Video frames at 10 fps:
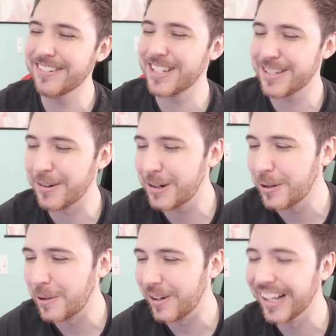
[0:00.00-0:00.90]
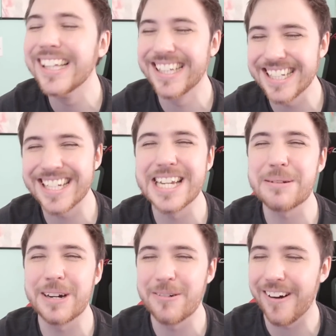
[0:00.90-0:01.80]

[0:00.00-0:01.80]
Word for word: He was so cool. He does what he